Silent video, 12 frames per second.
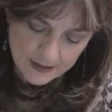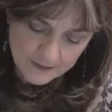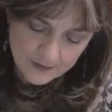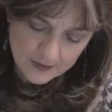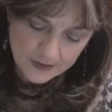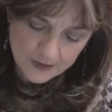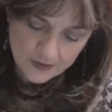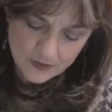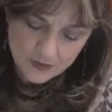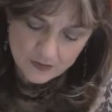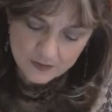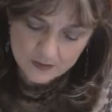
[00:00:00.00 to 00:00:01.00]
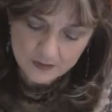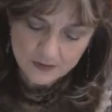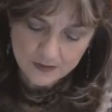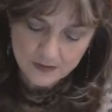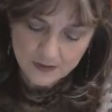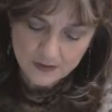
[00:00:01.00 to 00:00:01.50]
of glue
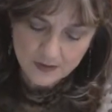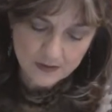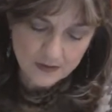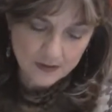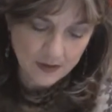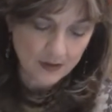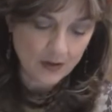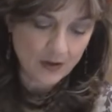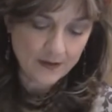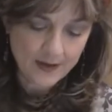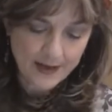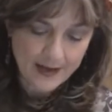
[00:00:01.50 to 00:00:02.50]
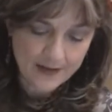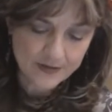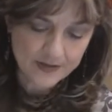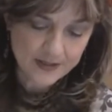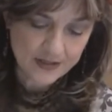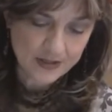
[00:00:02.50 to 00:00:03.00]
along the gather
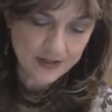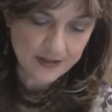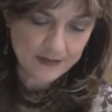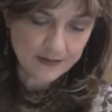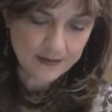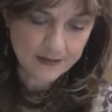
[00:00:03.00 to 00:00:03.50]
stitching